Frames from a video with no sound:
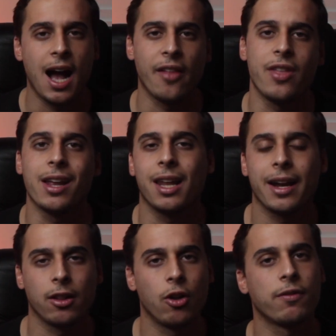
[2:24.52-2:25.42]
and they let
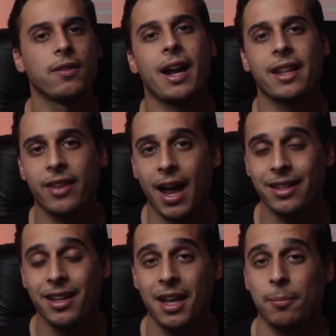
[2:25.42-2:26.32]
a lot of light at night,
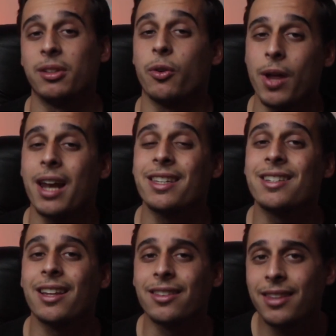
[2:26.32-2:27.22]
but the reality is
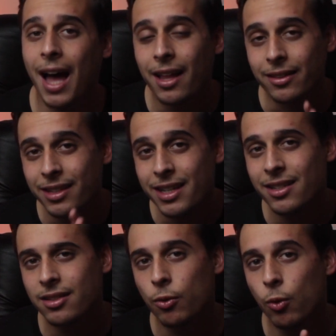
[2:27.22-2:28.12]
that
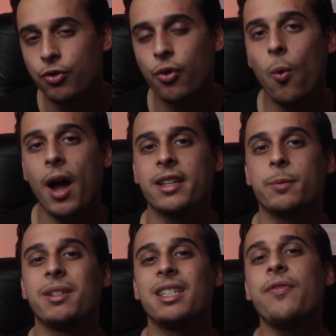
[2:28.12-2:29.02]
this ultra-wide
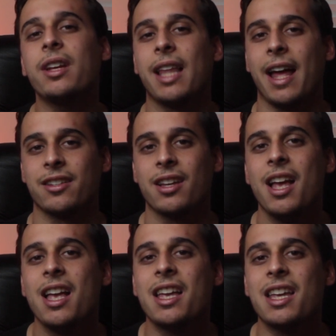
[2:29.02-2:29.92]
specific lens
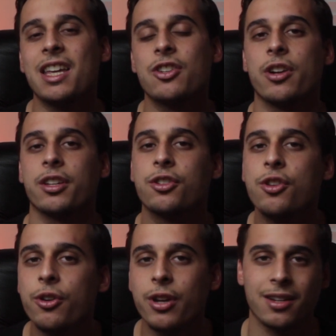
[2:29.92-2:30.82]
is not as
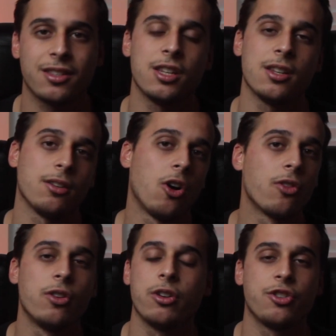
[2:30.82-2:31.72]
good as the
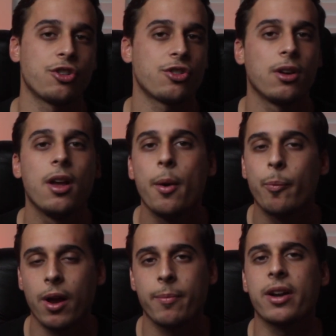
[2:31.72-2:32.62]
other just
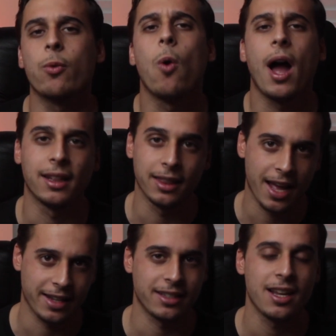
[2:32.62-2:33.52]
primary wide
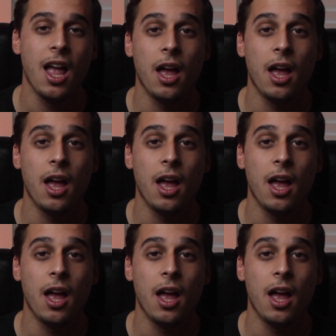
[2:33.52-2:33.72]
lens.